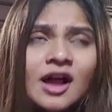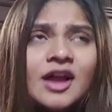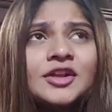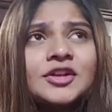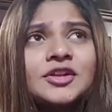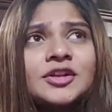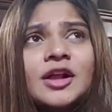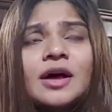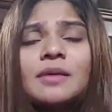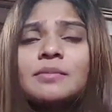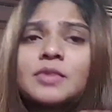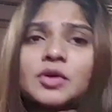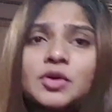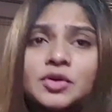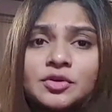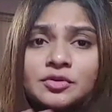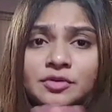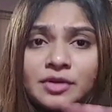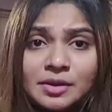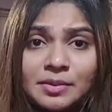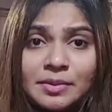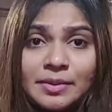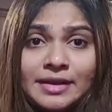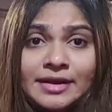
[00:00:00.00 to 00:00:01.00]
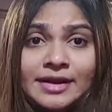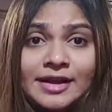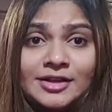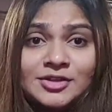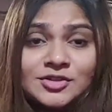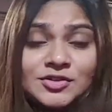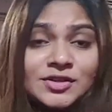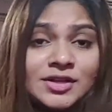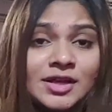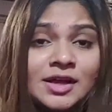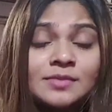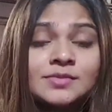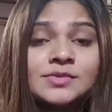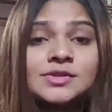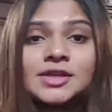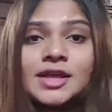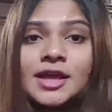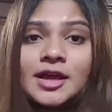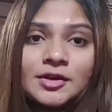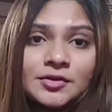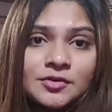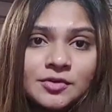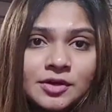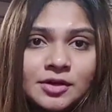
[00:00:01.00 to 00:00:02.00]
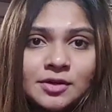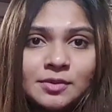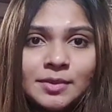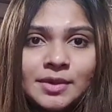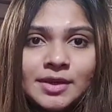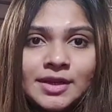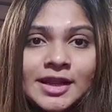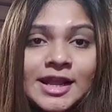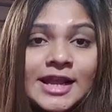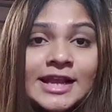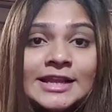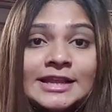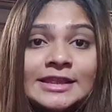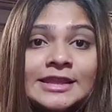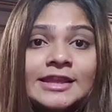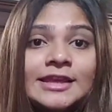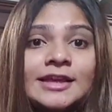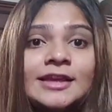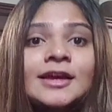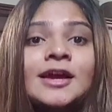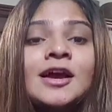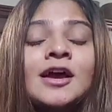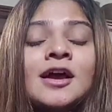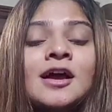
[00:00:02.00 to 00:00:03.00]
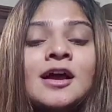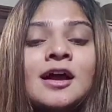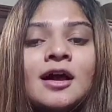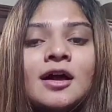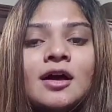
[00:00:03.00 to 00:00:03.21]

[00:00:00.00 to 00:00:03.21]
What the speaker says: I'm not gonna recommend, actually. I'm scared to recommend anything.